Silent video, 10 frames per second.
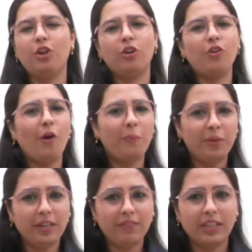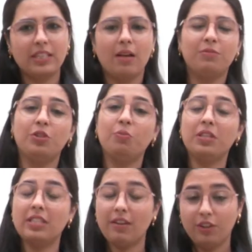your competitive exams, you
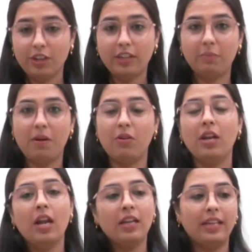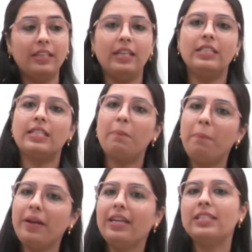must have heard about that there is
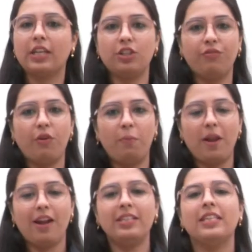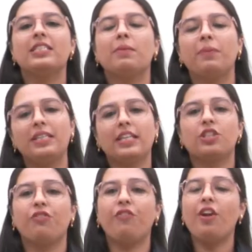separate section for plants and separate
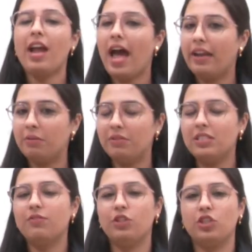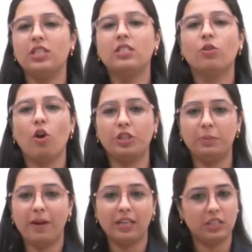section for animals, which is
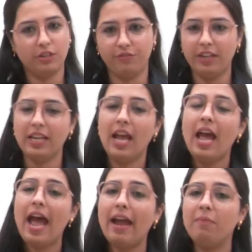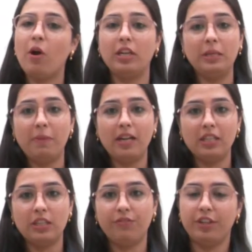zoology part is different and botany part
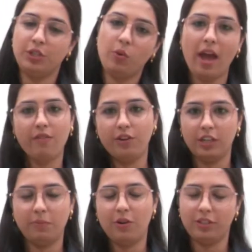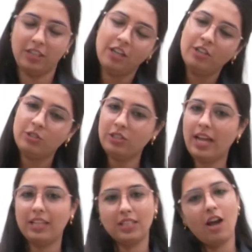is different. You have heard about it. So
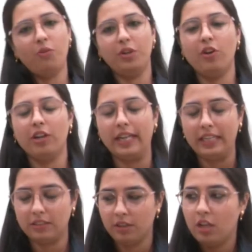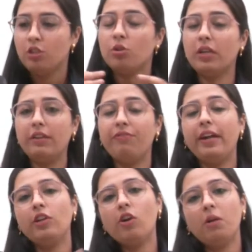that's how we're gonna cater. So if
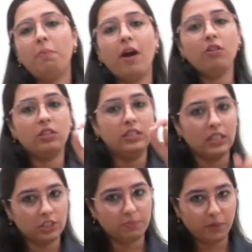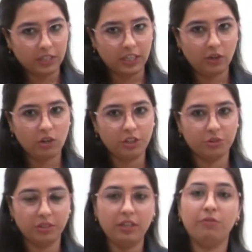I talk about this particular
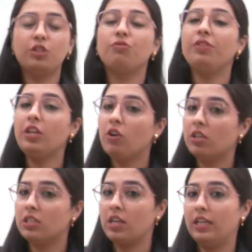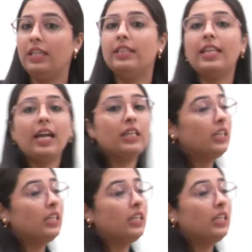unit which we gonna study, that